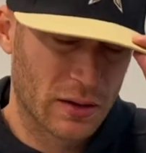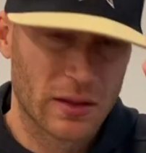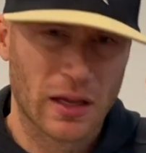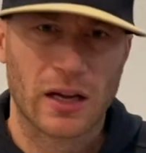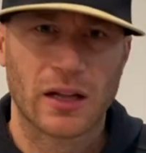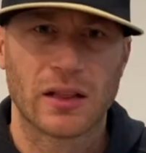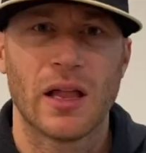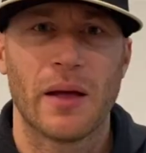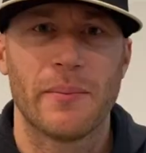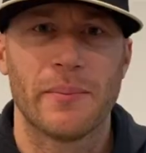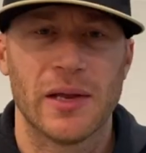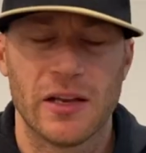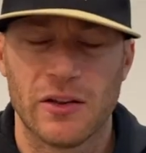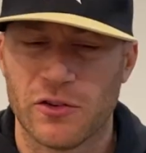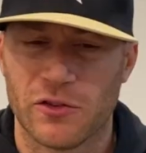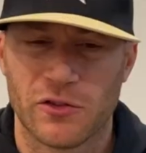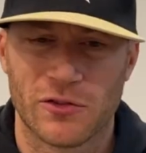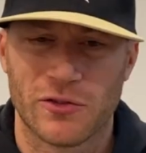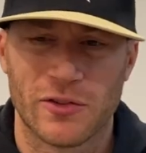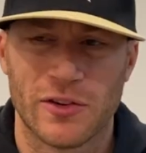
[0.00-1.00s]
the
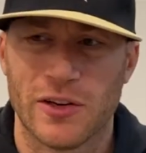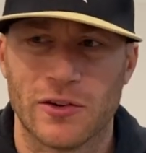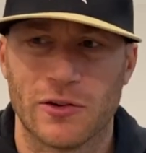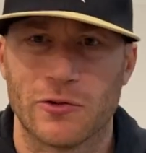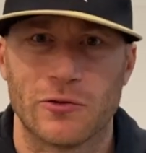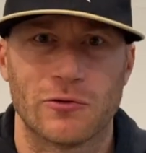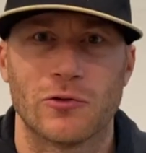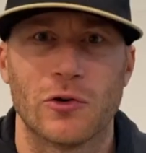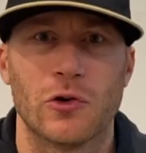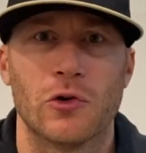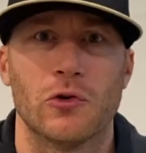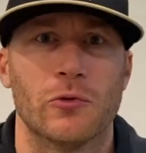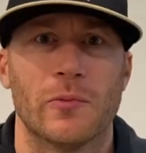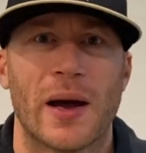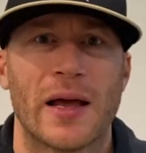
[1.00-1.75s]
clubby's you know, room,